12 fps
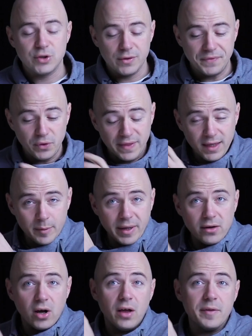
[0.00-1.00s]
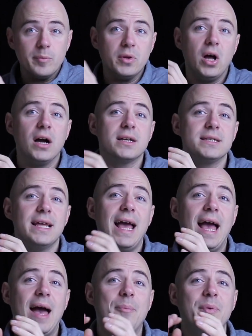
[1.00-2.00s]
So if you think about all the blocks that
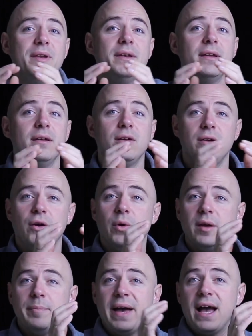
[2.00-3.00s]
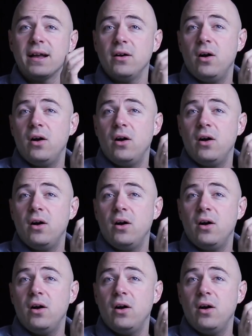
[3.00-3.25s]
happened going back